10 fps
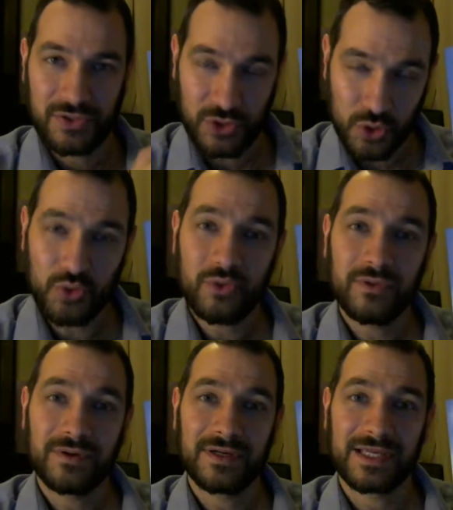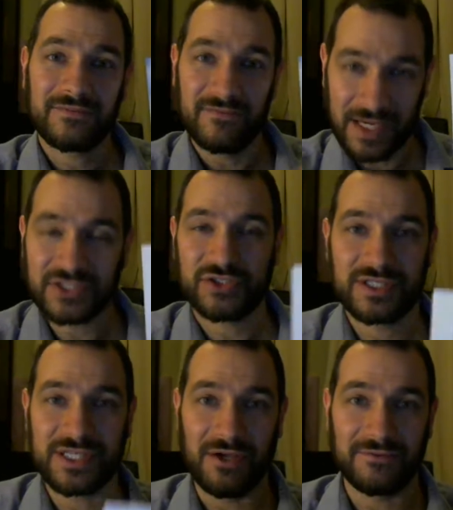you can vest
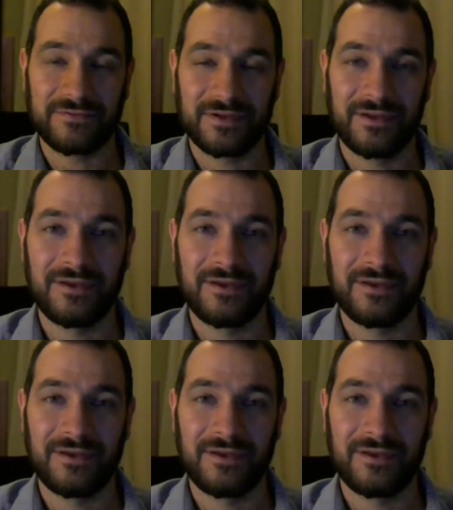yourself